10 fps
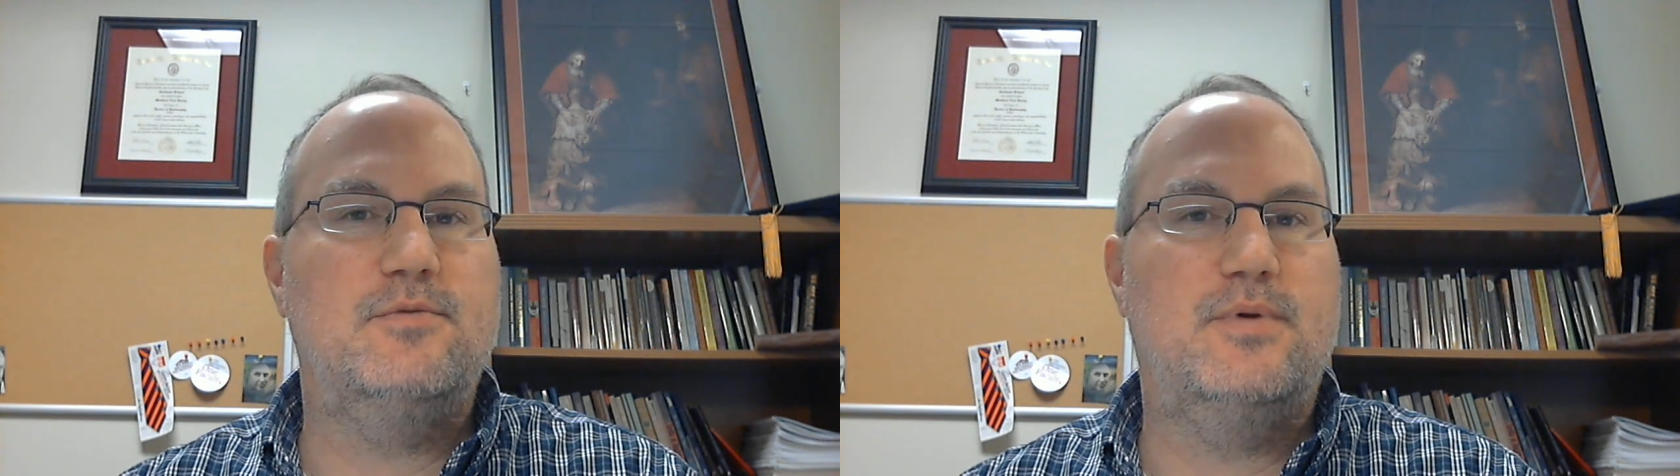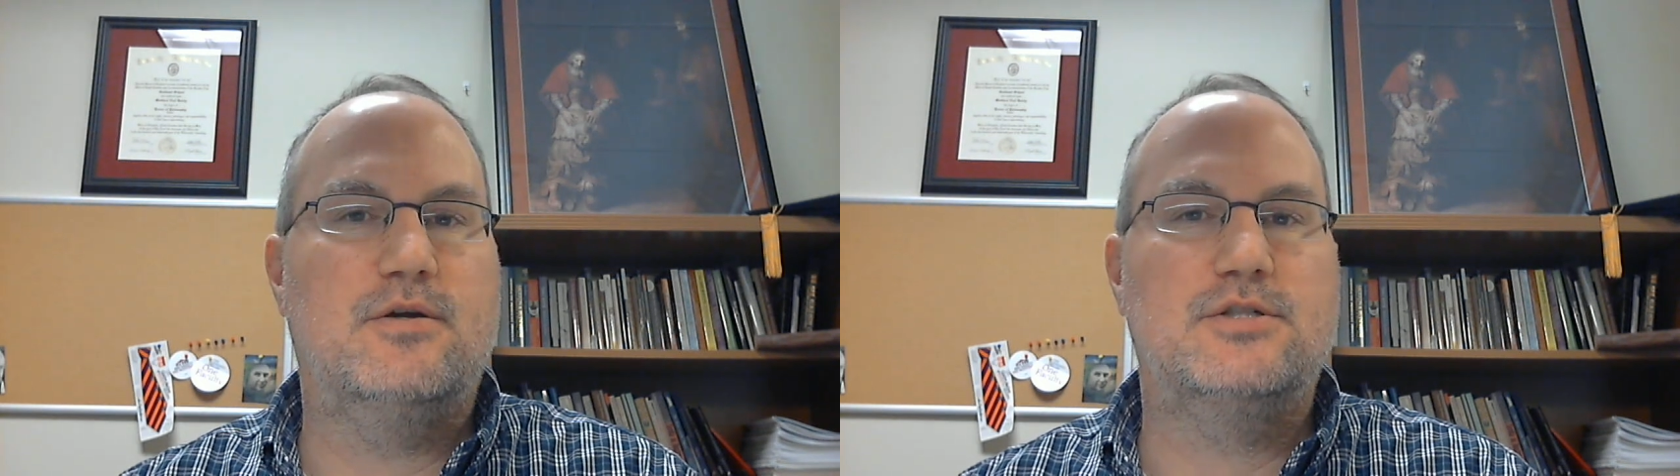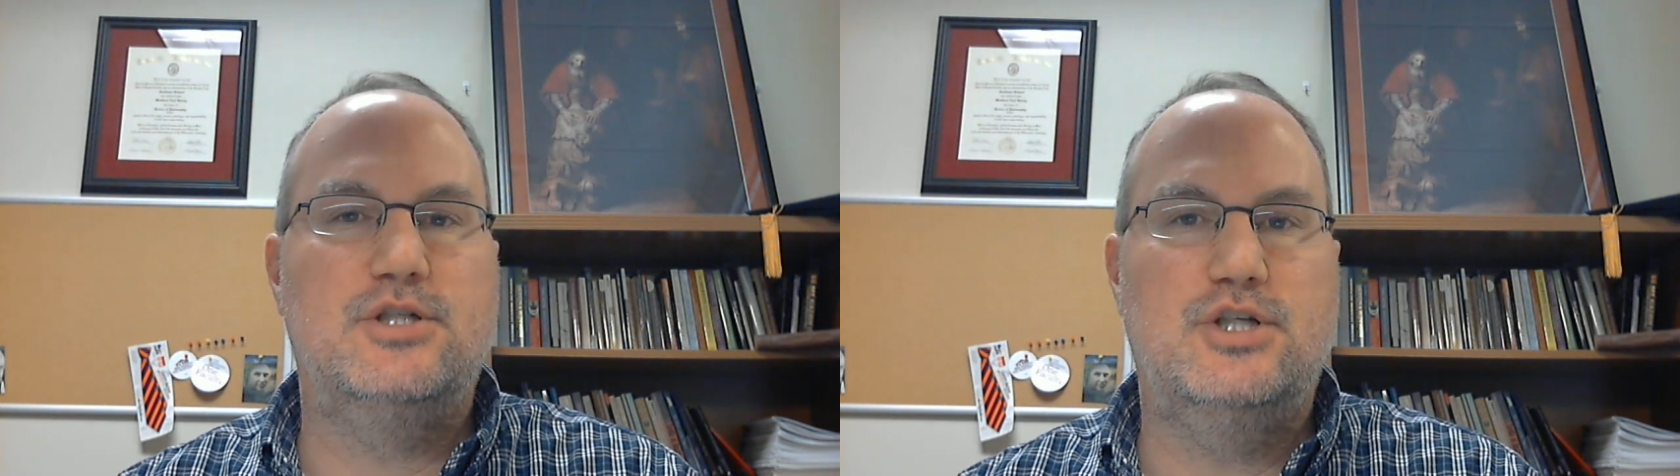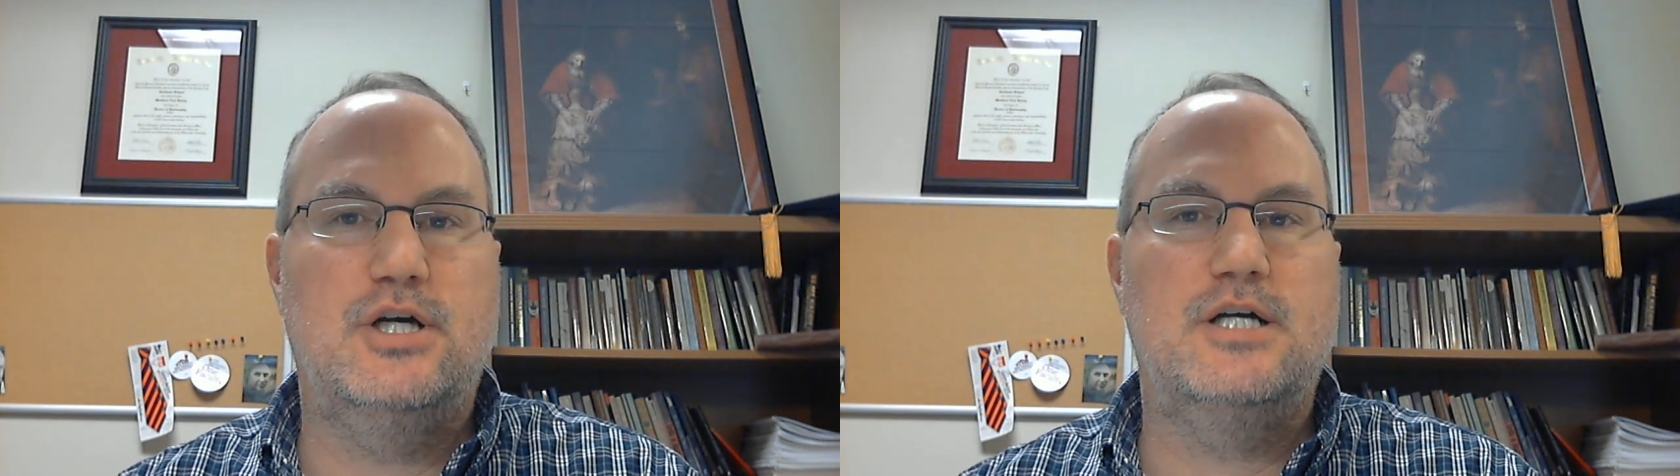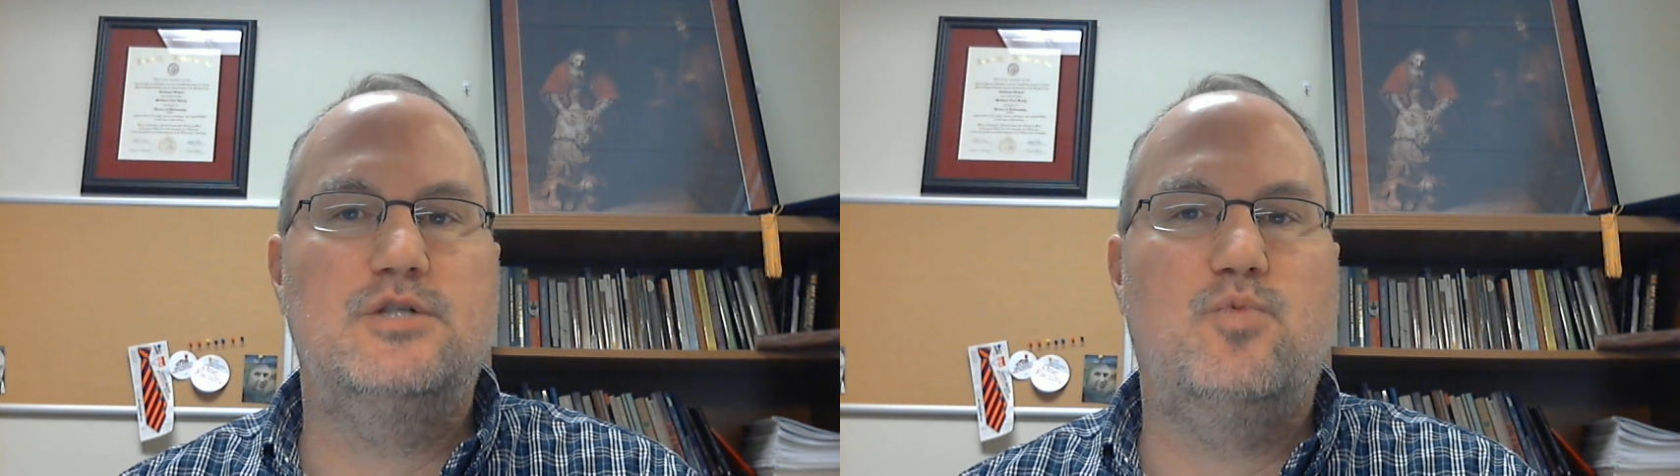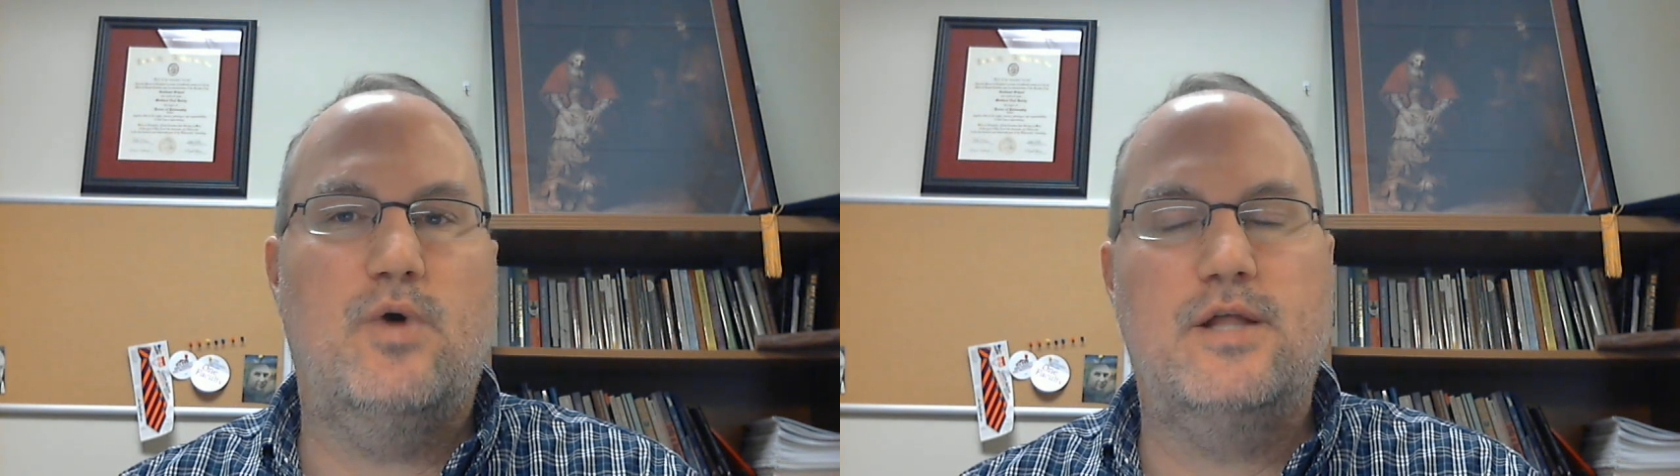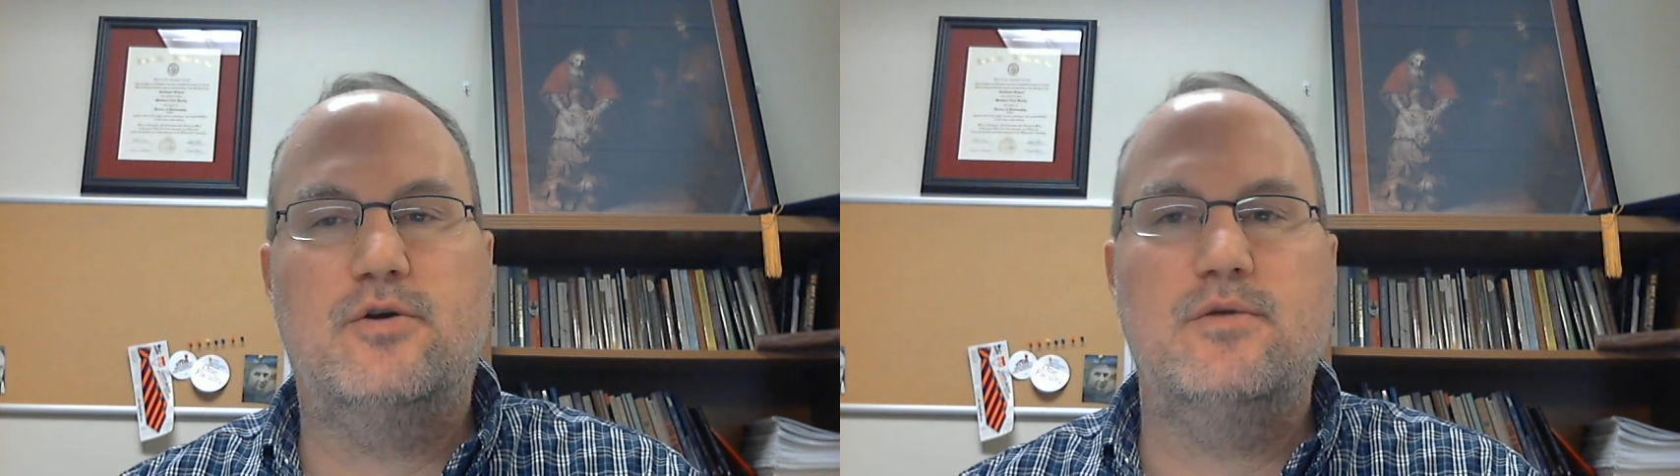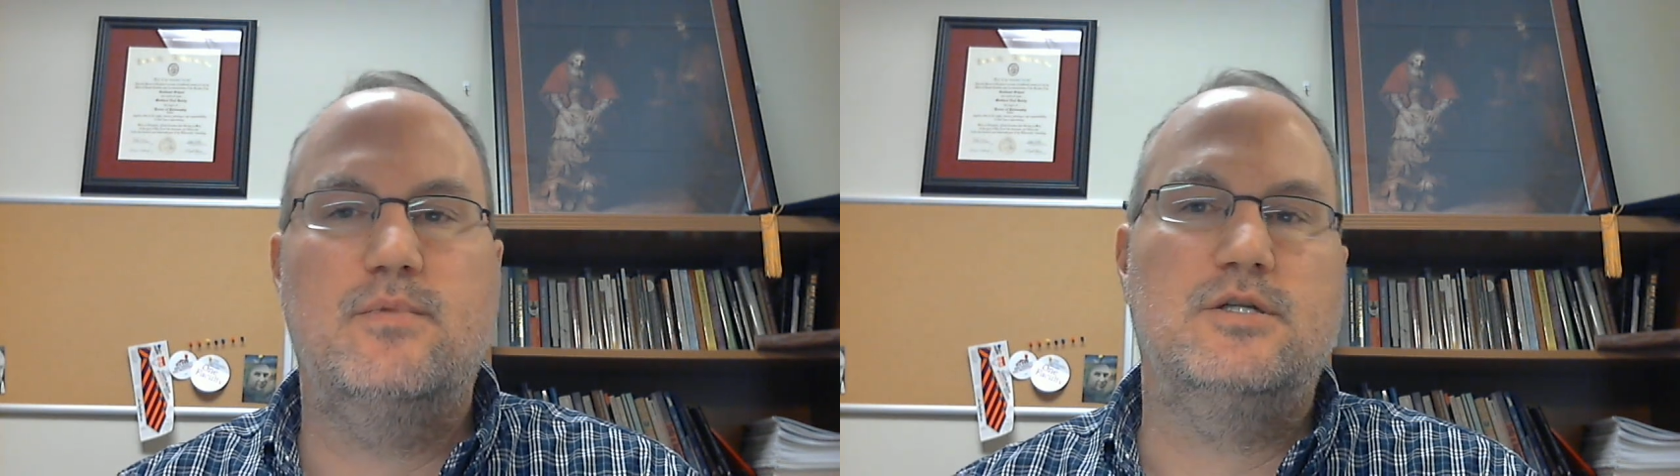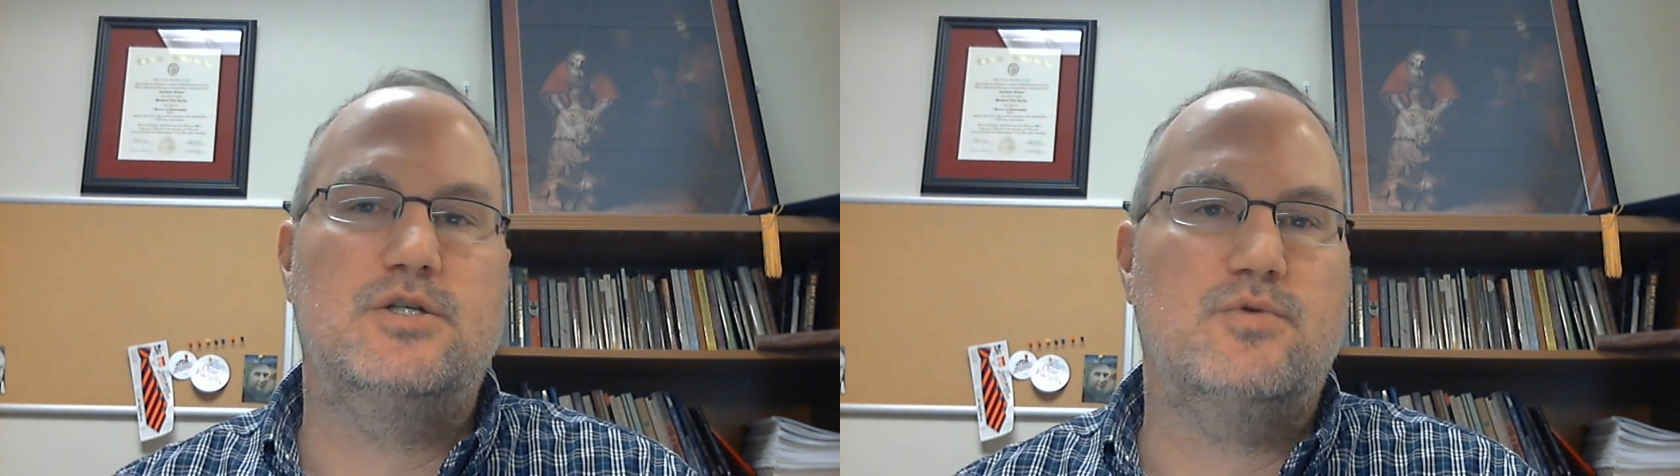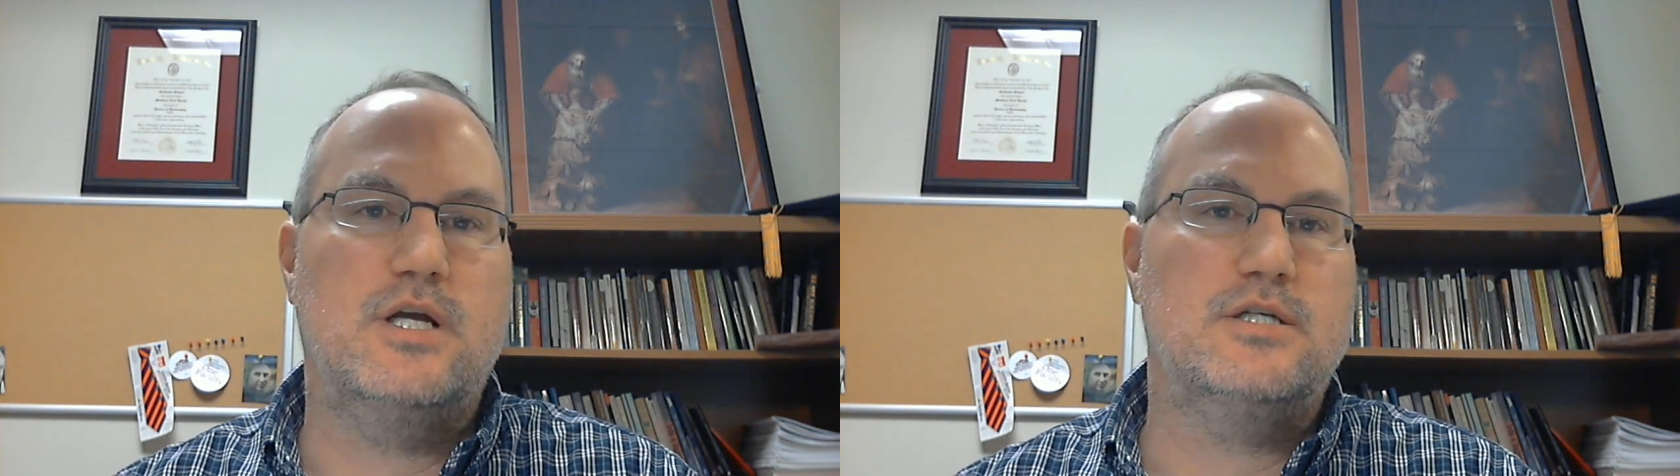peers judge whether
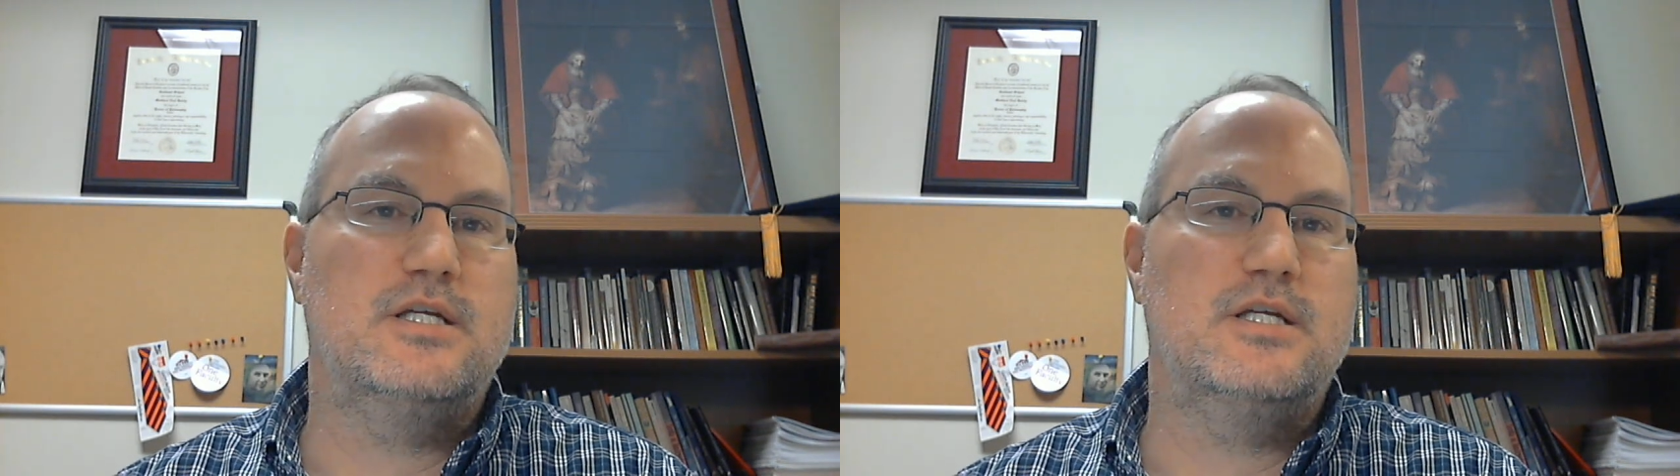administration